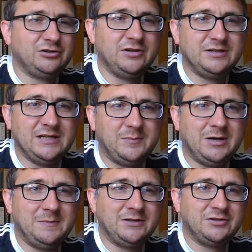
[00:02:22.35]
during the
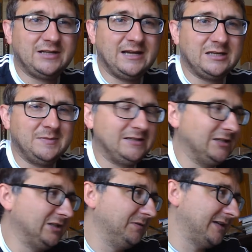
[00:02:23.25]
departmental select committee
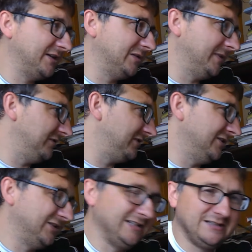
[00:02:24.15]
she was asked about it
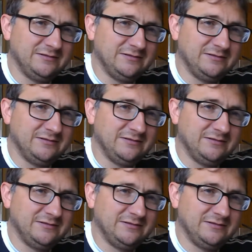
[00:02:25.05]
and she didn't